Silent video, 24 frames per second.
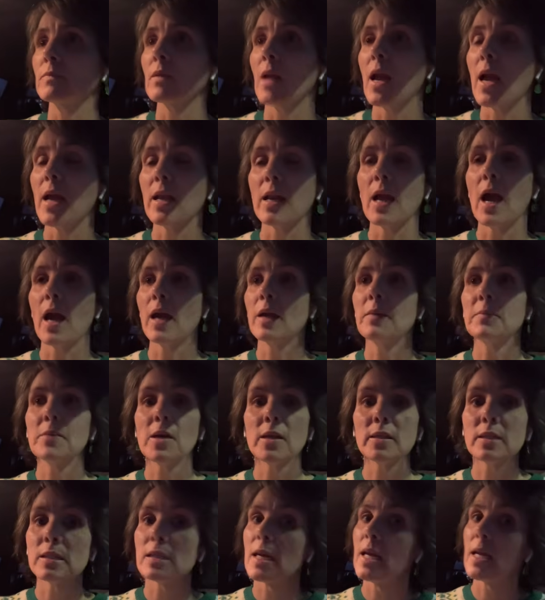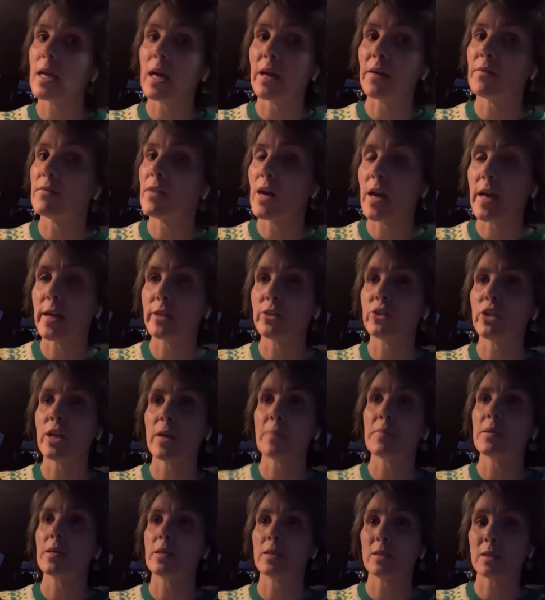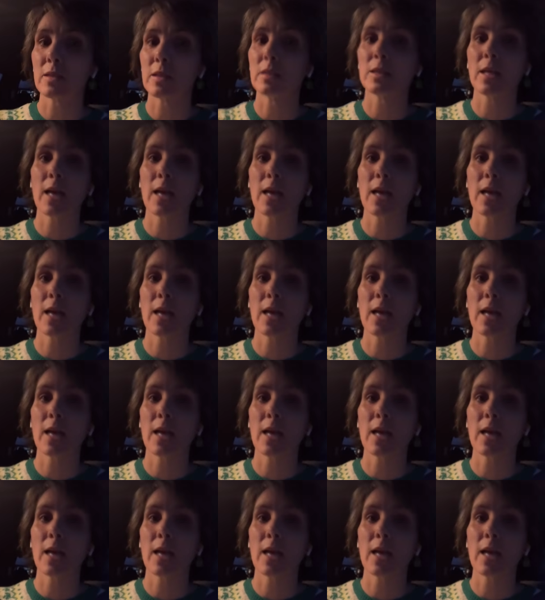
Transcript: And I am not saying I have not had champions, because I